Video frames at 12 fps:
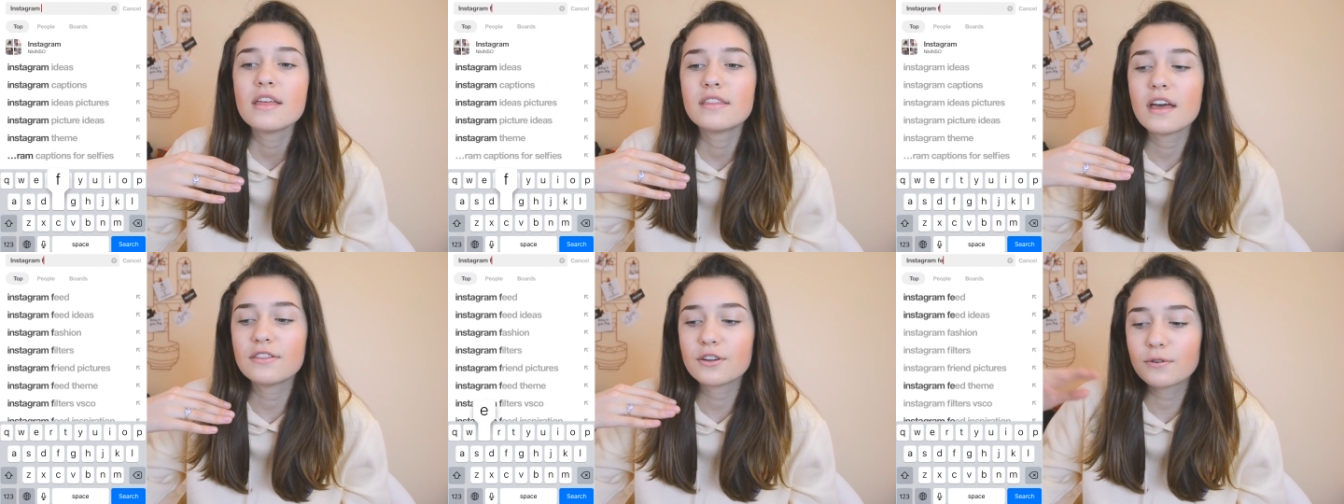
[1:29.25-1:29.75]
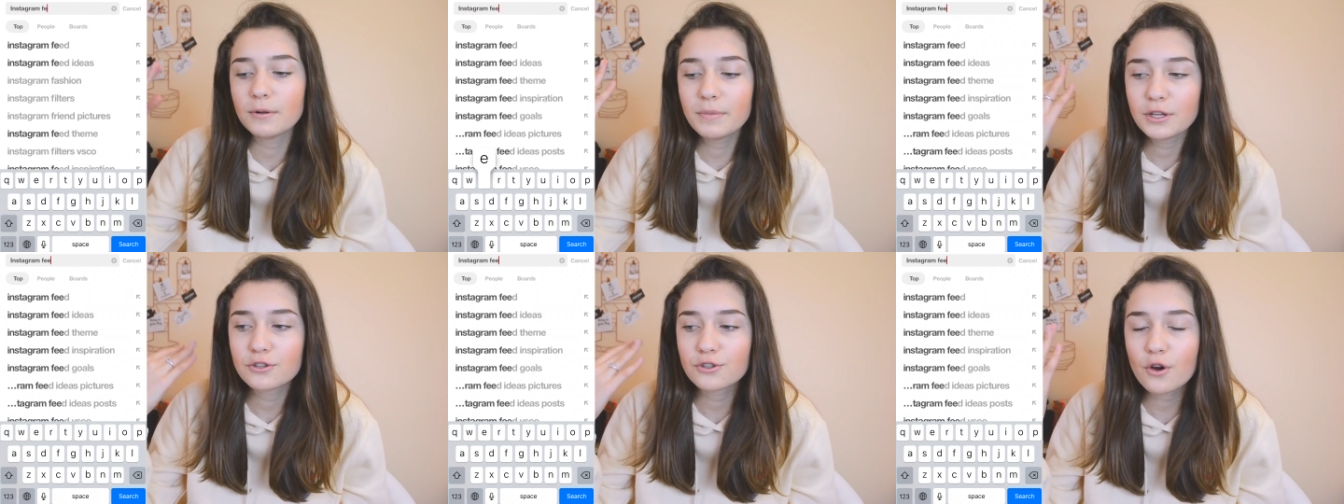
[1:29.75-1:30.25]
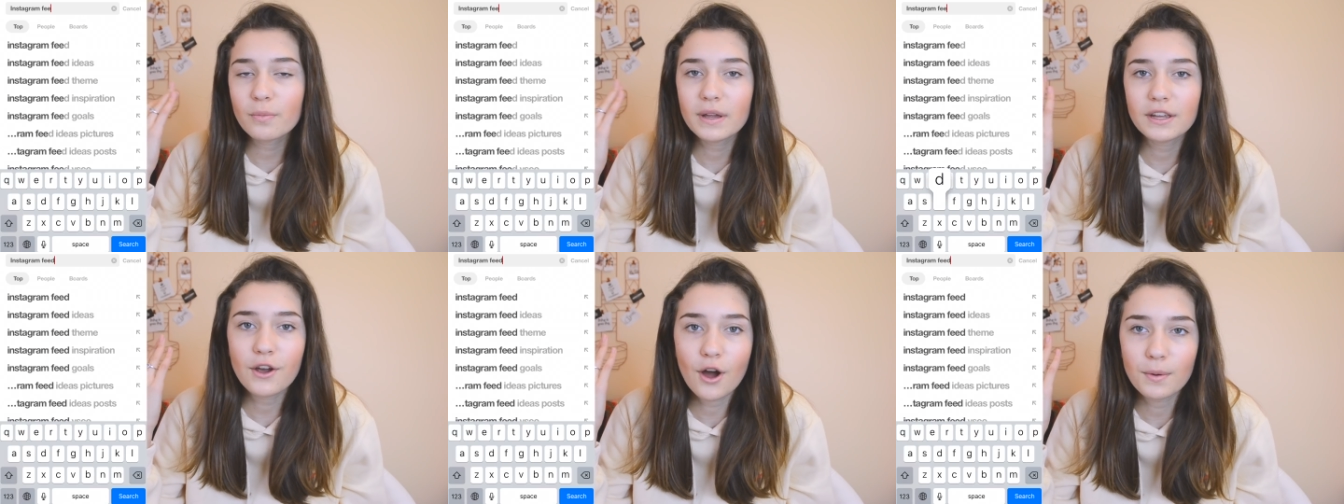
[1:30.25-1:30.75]
then there will be so
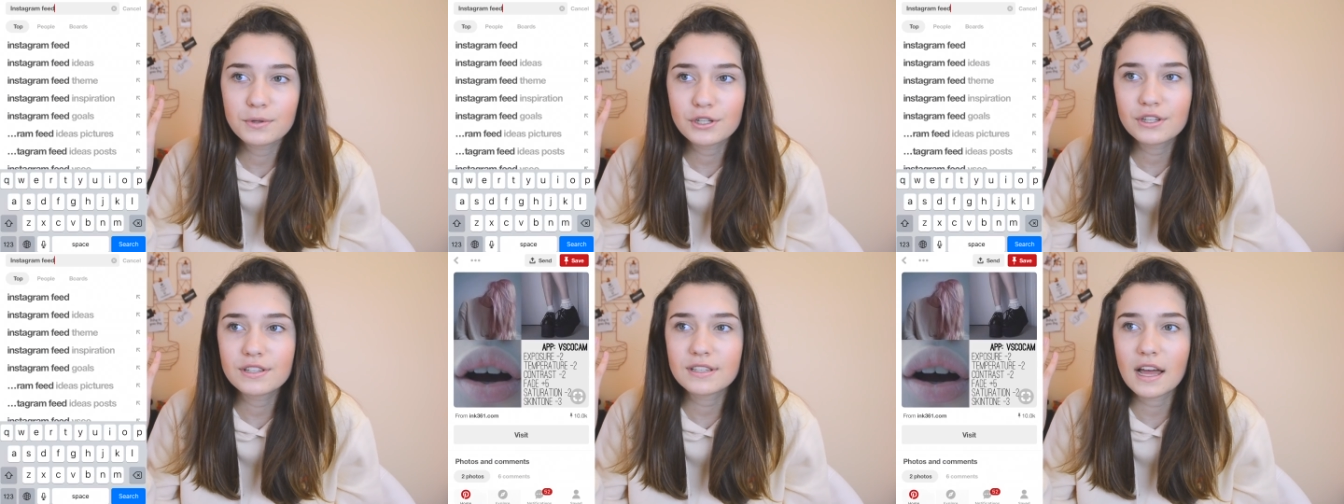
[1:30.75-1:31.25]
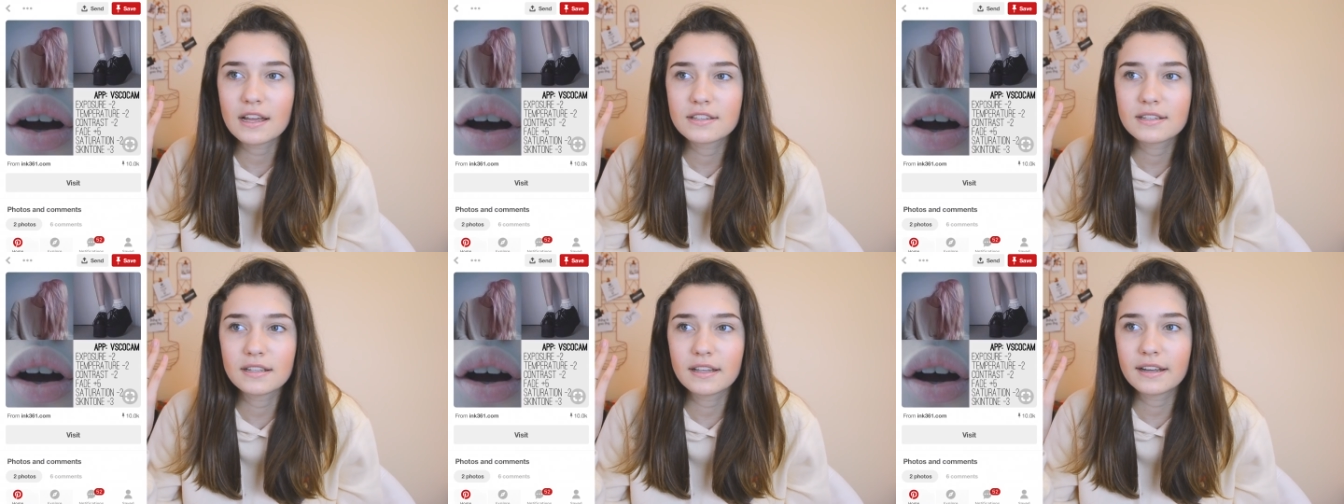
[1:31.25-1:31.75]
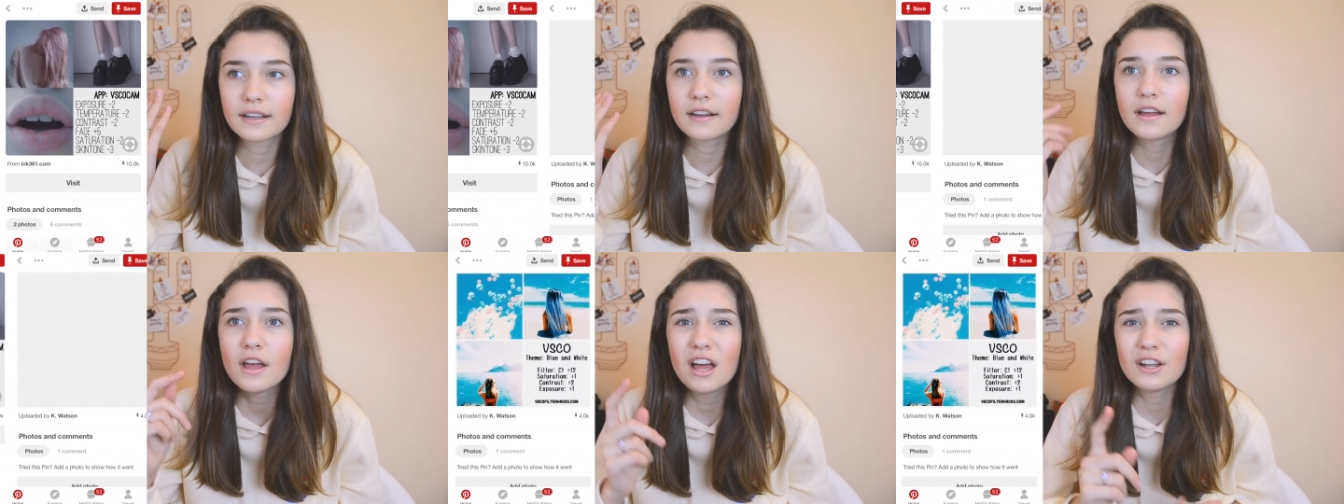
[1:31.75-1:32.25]
many options as to
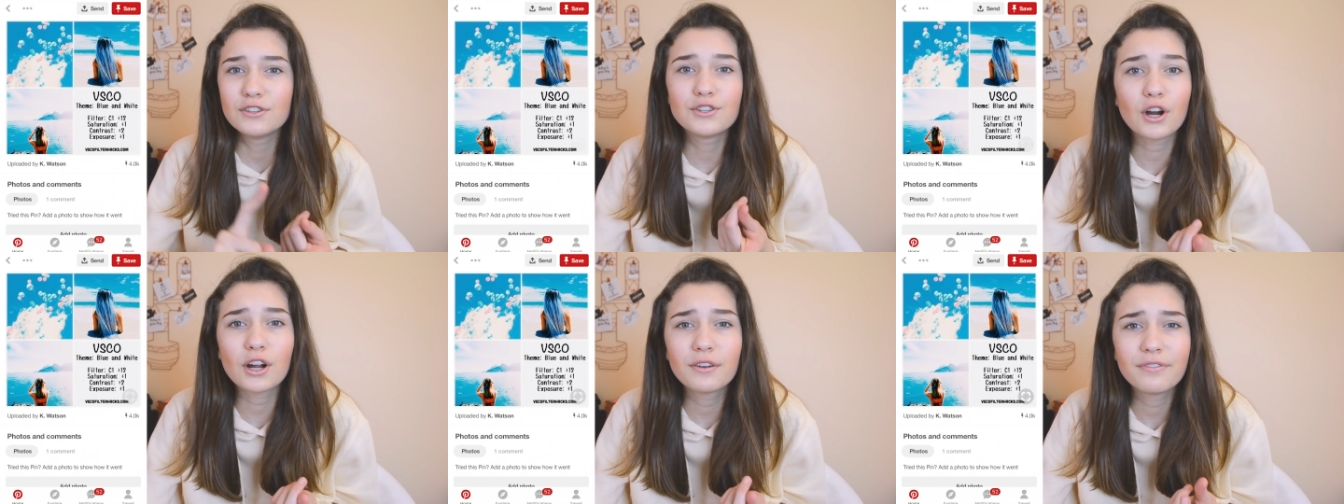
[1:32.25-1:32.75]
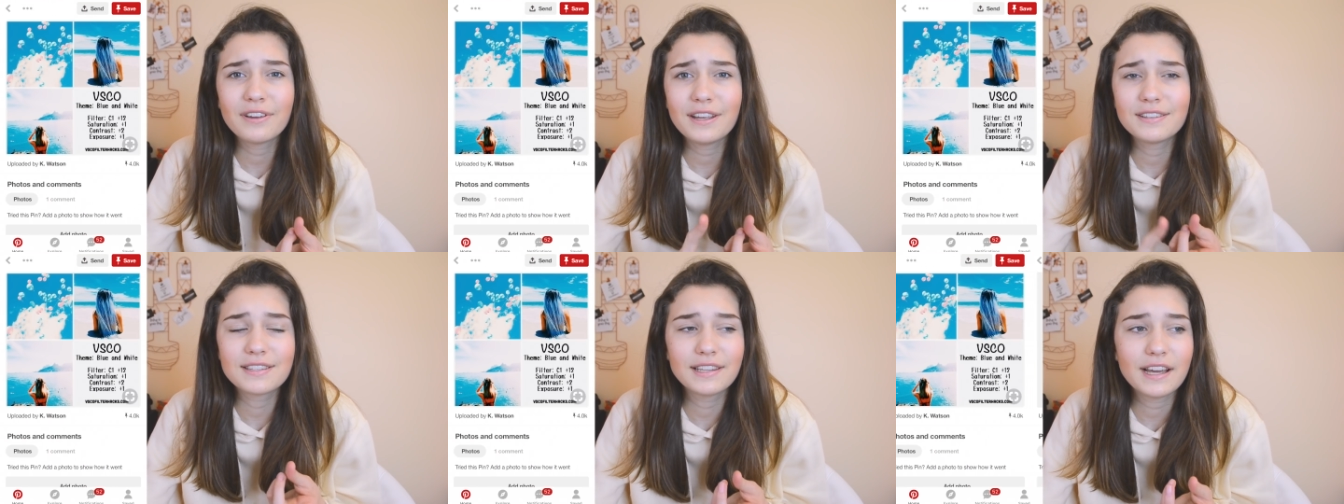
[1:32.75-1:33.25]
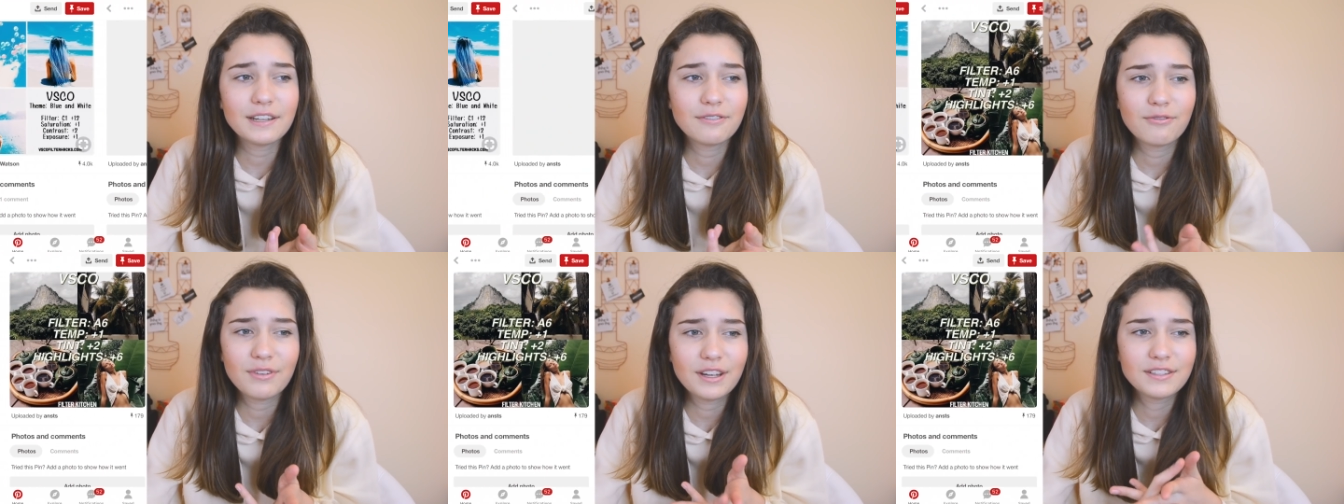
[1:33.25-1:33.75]
like dark feeds, light
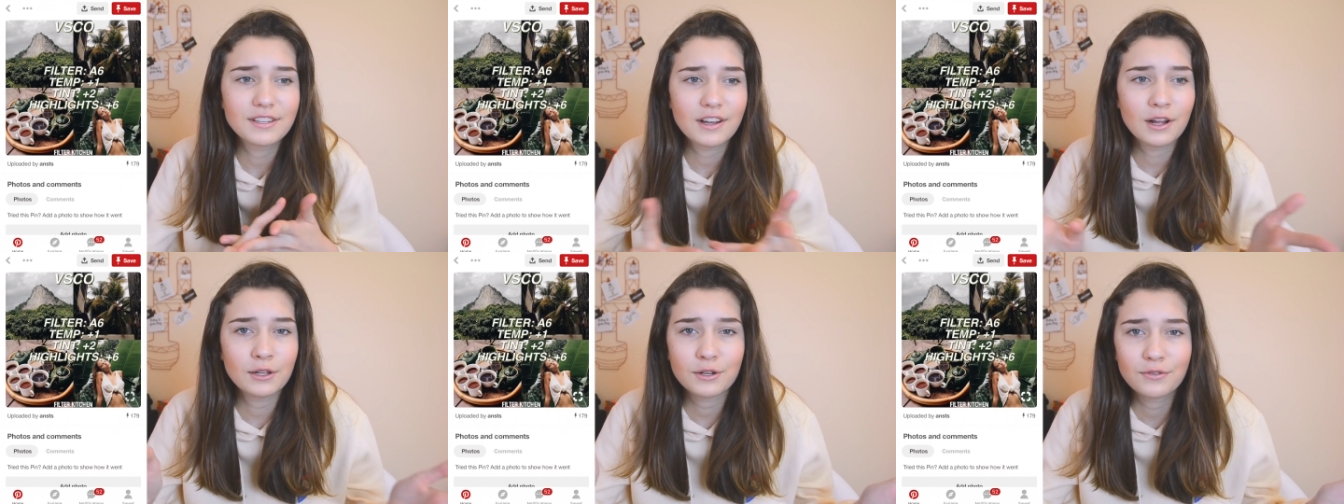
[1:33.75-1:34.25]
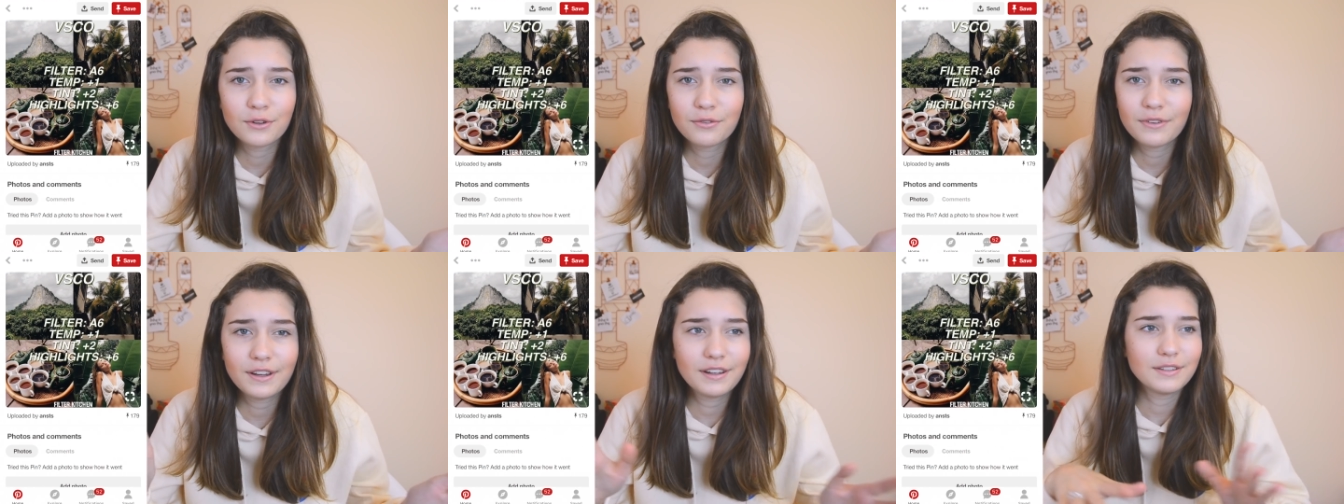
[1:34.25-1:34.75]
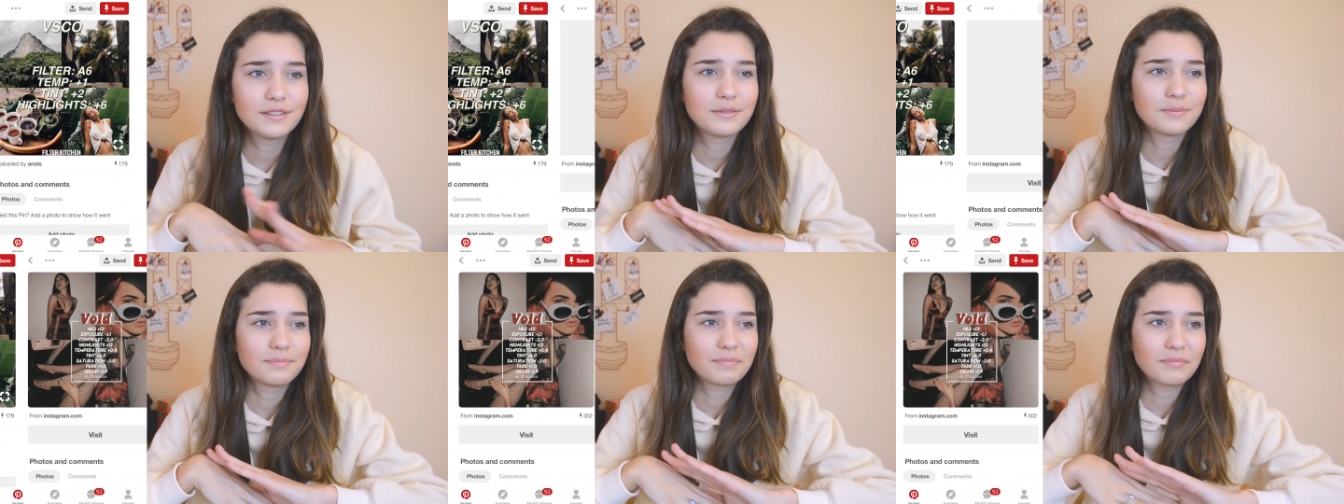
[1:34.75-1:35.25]
feeds, colorful feeds,